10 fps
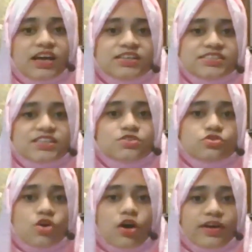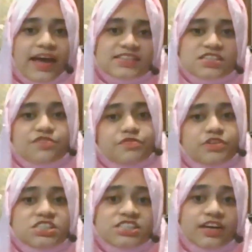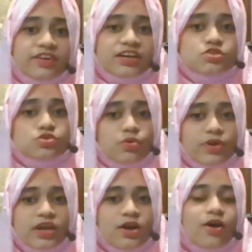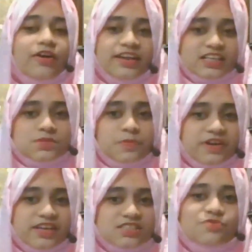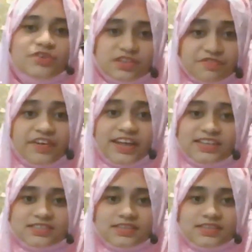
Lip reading: Just talk as if you are sharing a story or an experience with a friend.